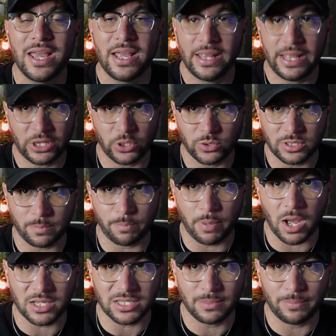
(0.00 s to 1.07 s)
that there was a
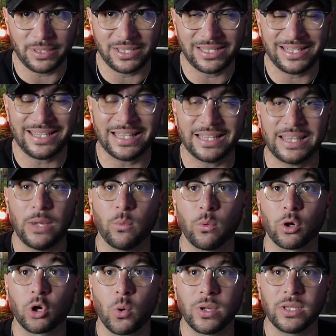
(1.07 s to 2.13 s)
possibility that they were
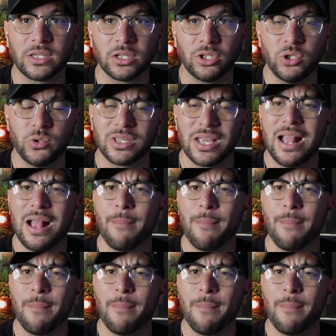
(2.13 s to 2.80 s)
going to lose,